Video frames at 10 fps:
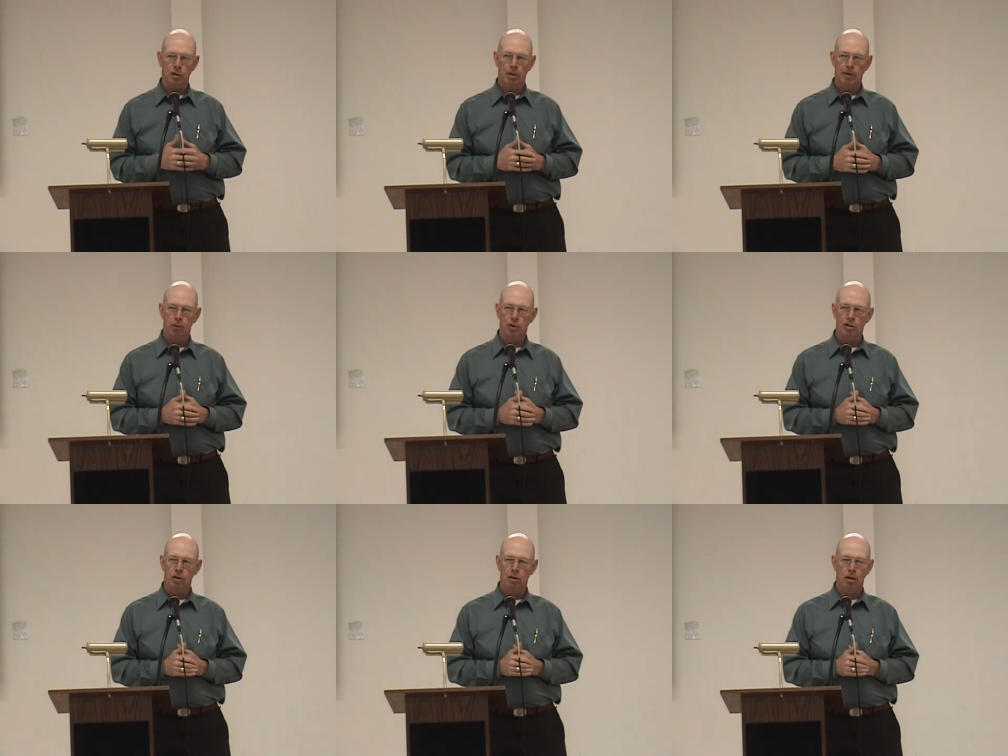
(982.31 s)
Germany was
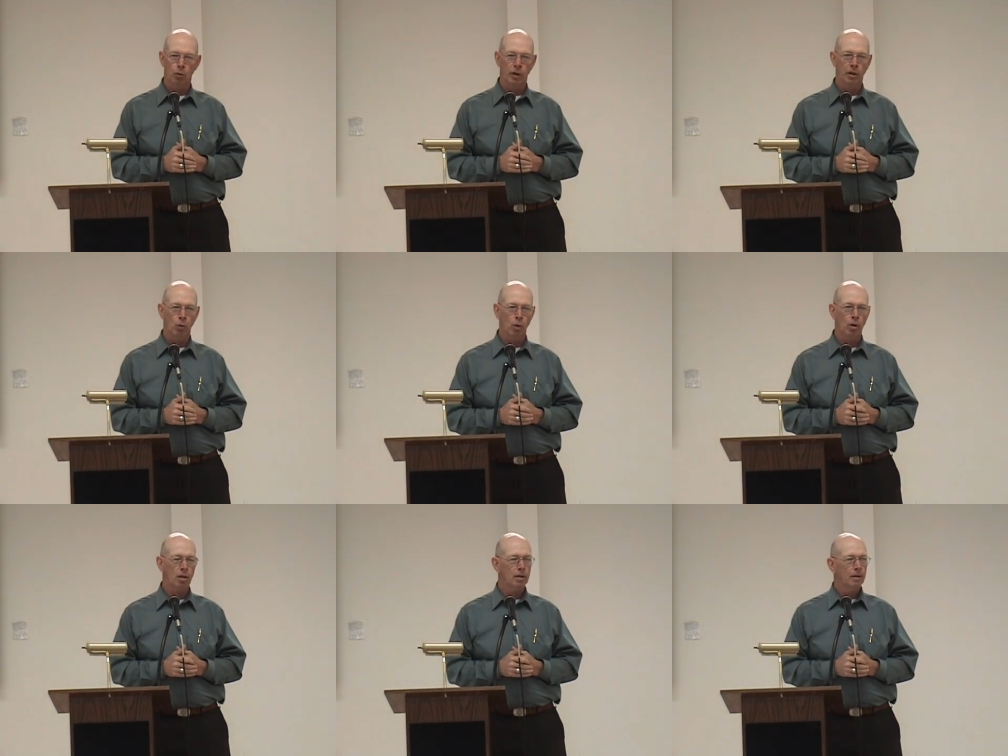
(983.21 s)
still going to win the
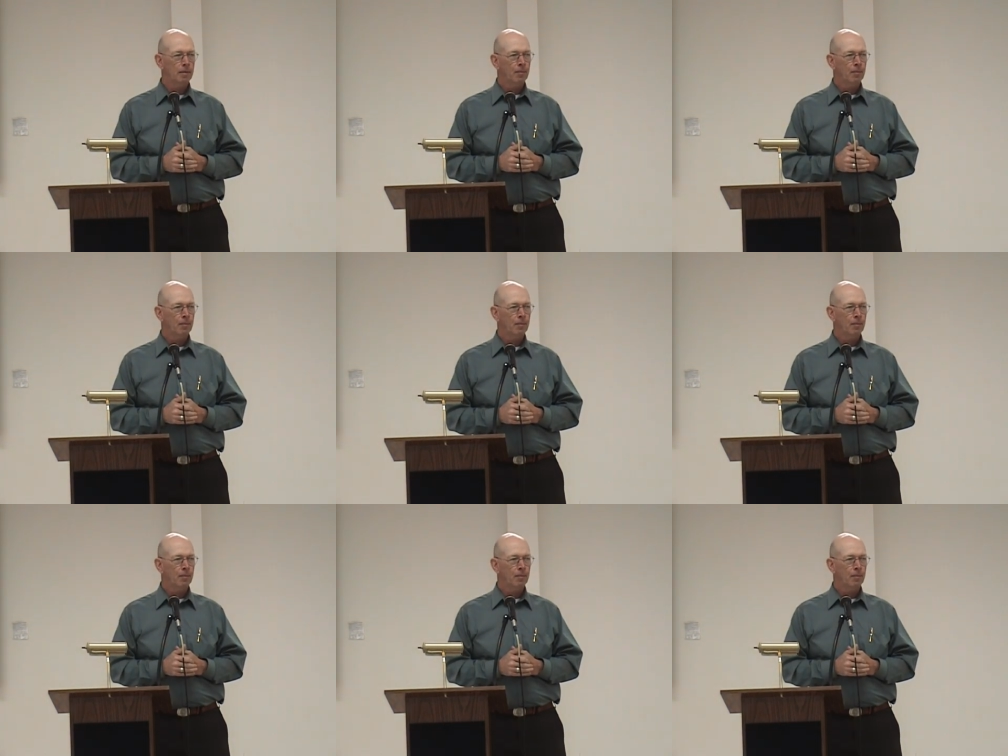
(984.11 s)
war.